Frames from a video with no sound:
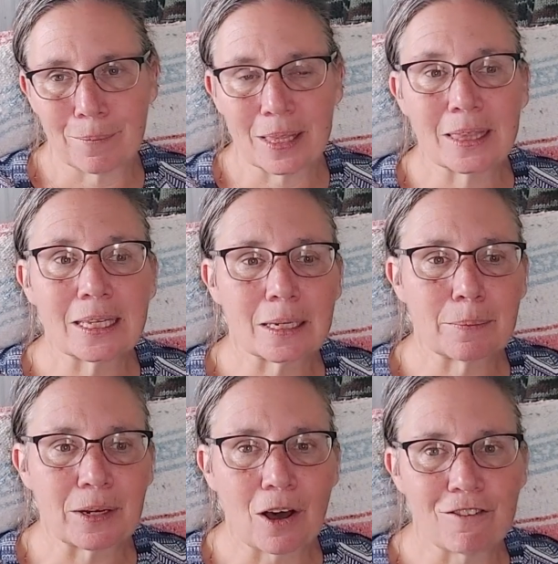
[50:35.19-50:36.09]
a little
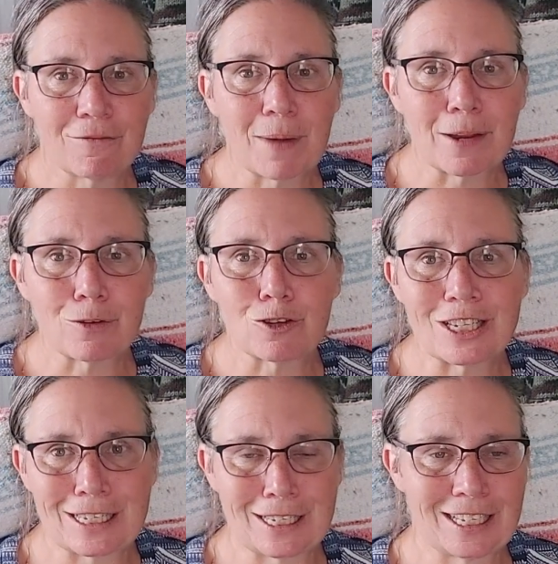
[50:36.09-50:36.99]
bit off my
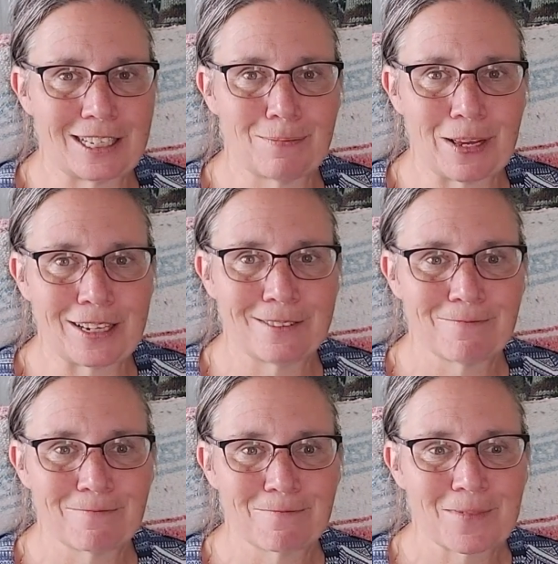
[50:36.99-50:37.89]
routine, but
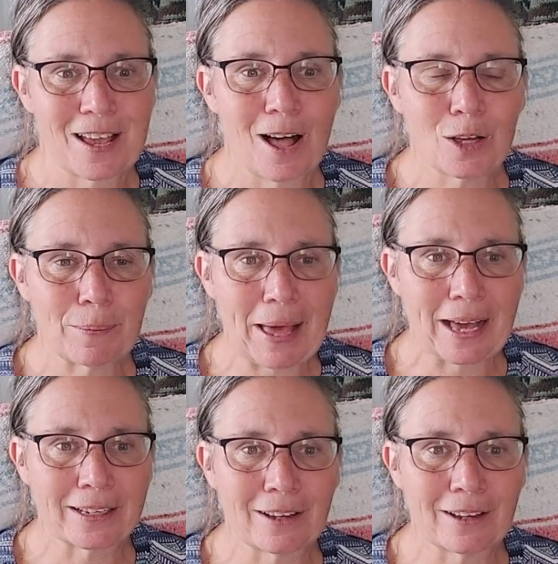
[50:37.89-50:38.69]
I'll get back.